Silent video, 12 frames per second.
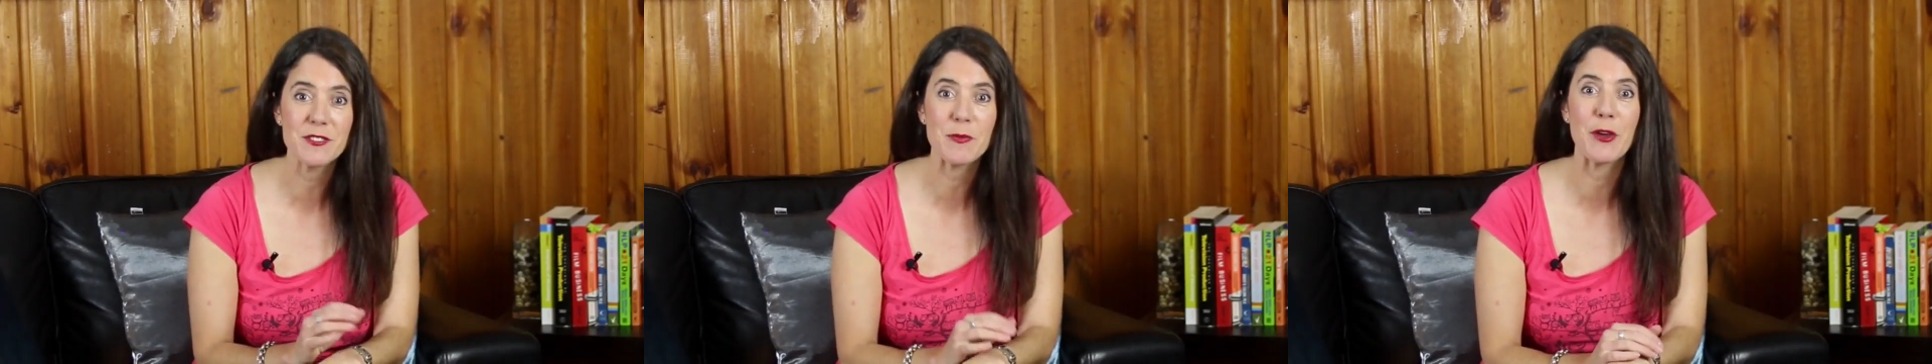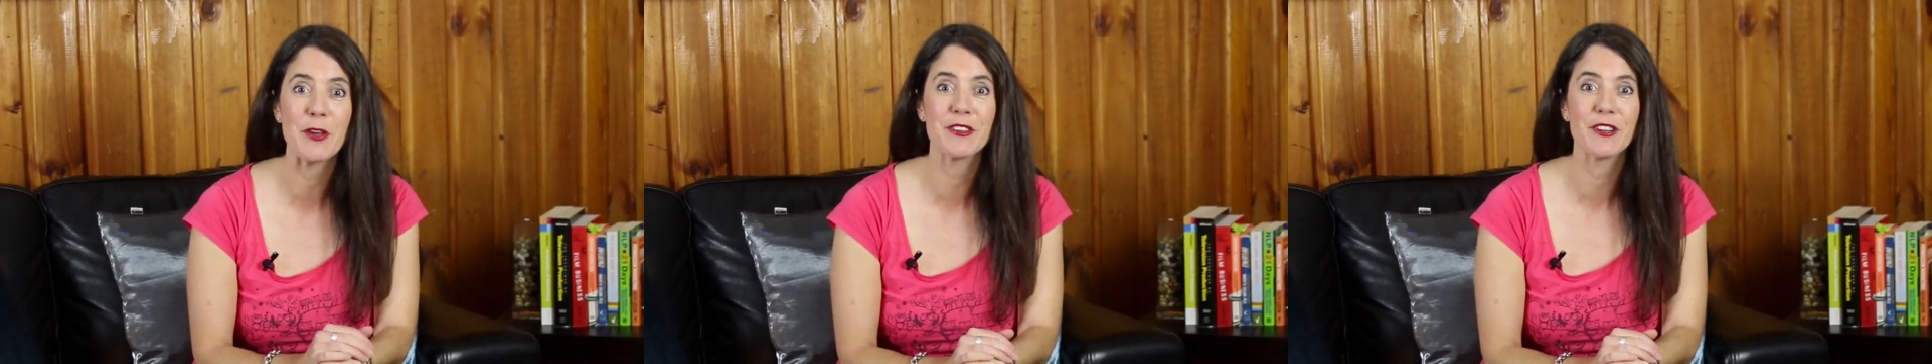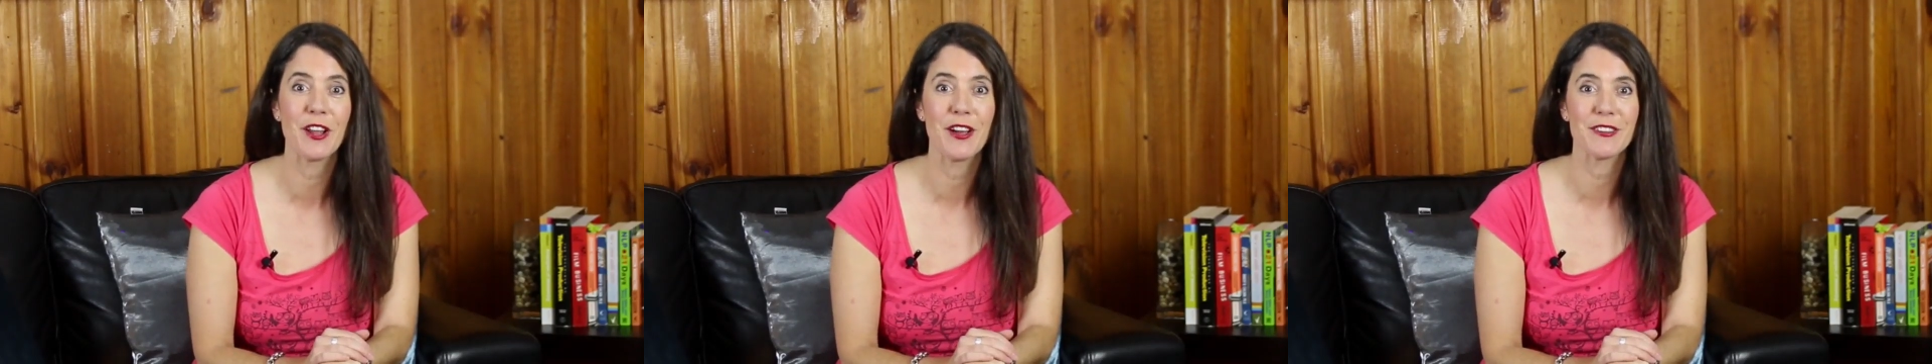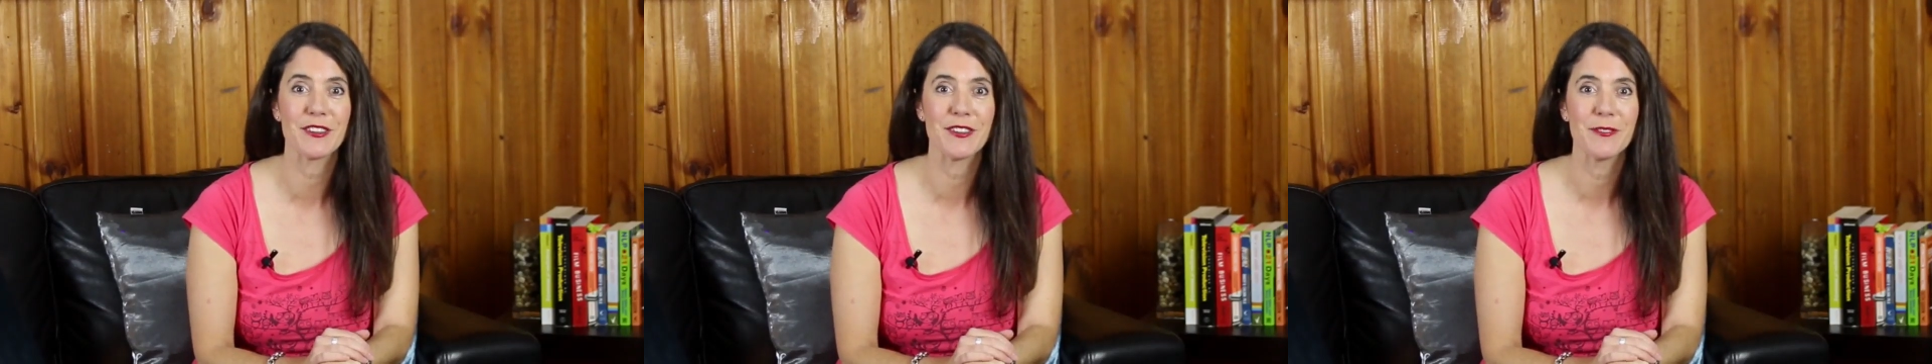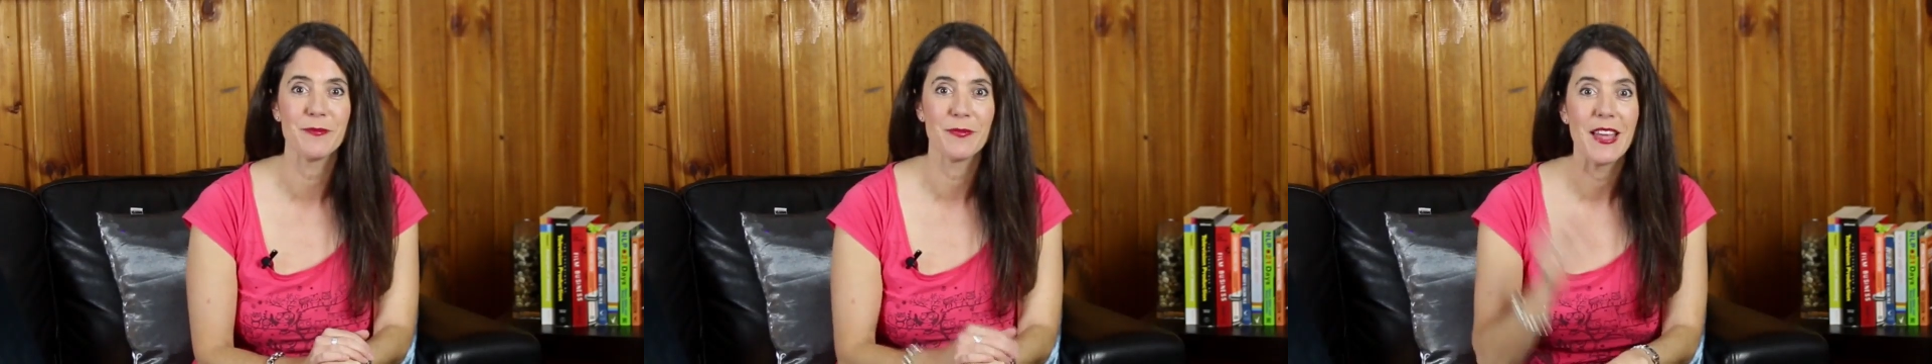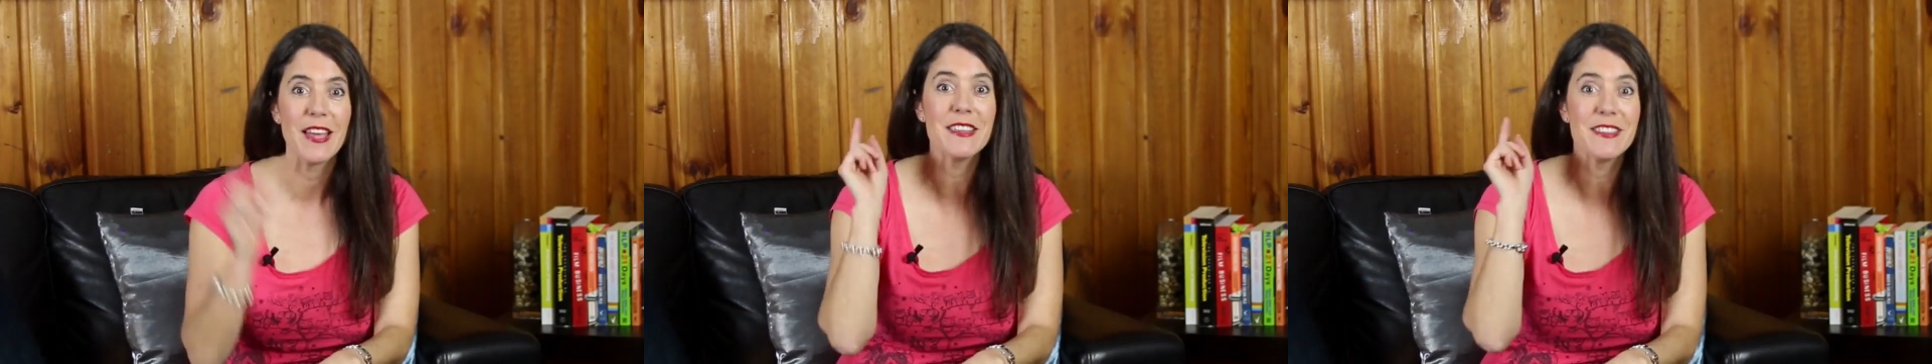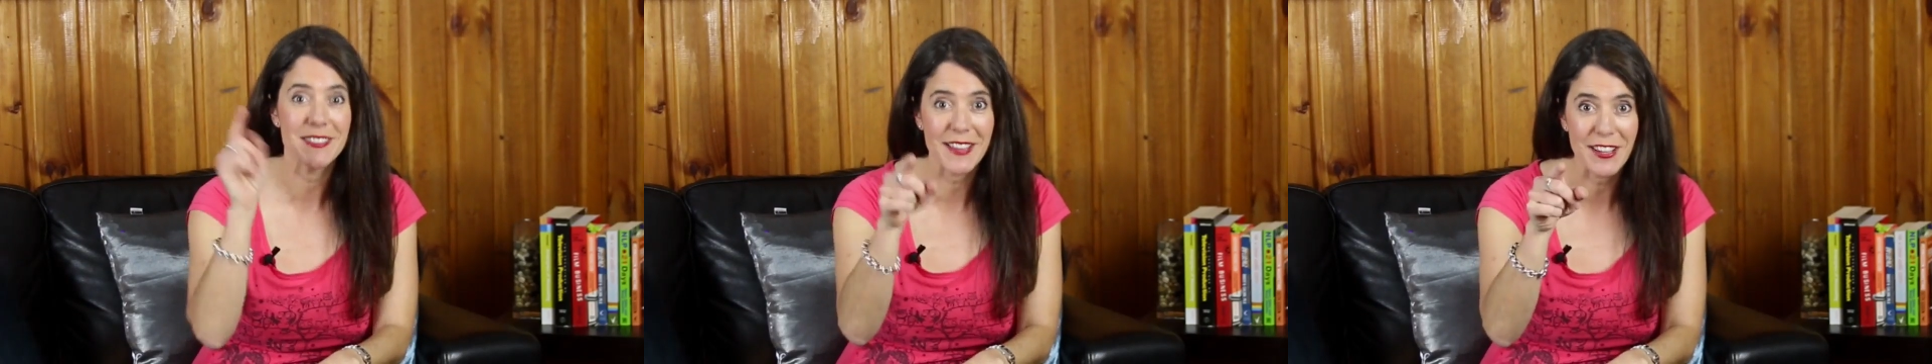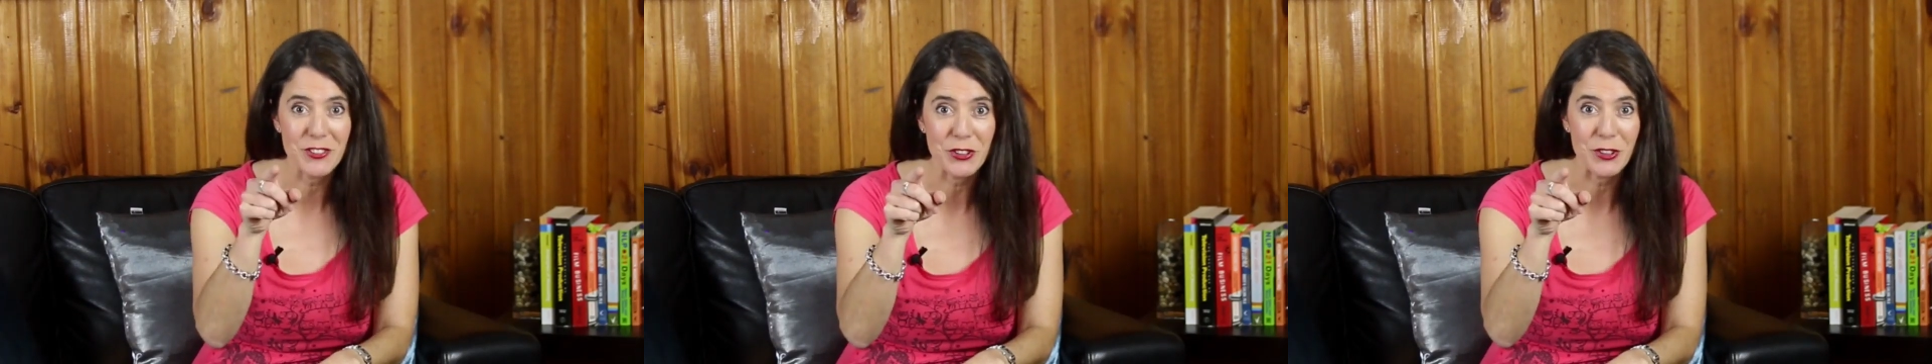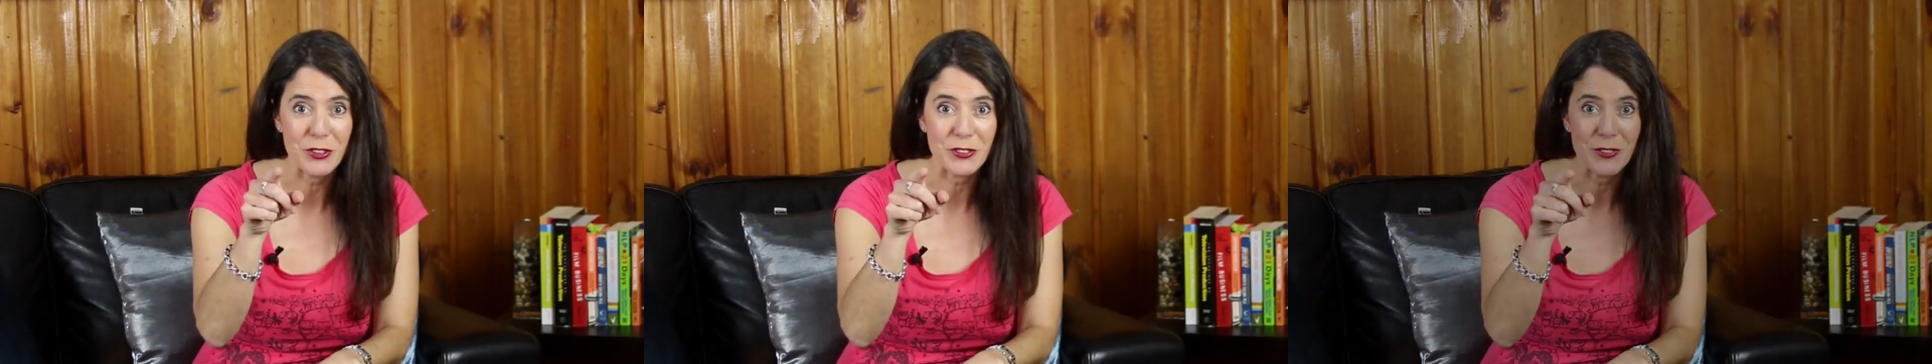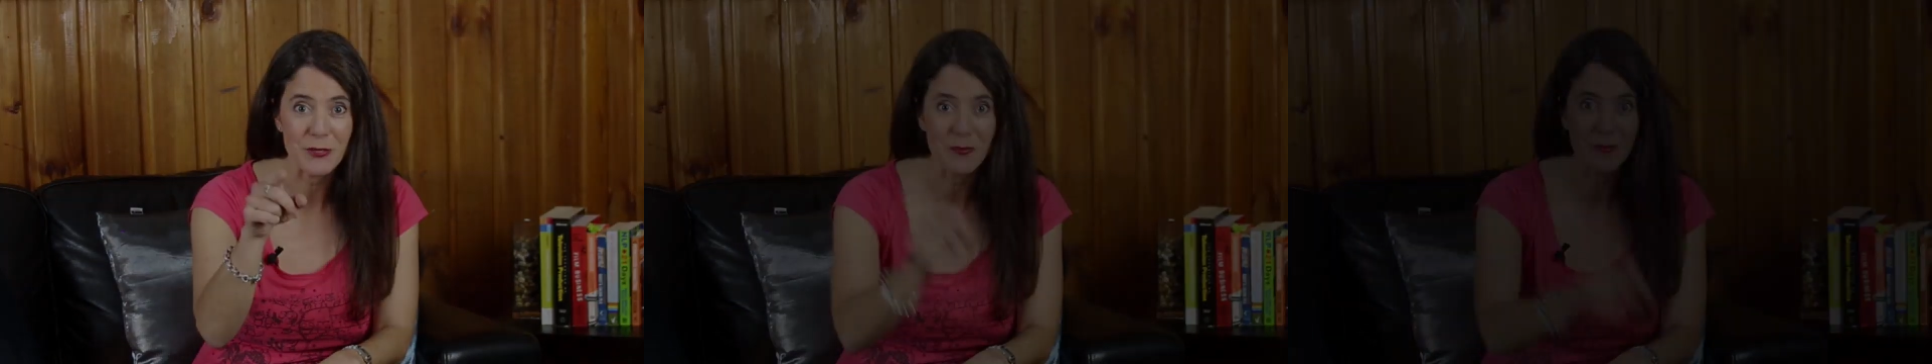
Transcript: to personalize it. Stay tuned.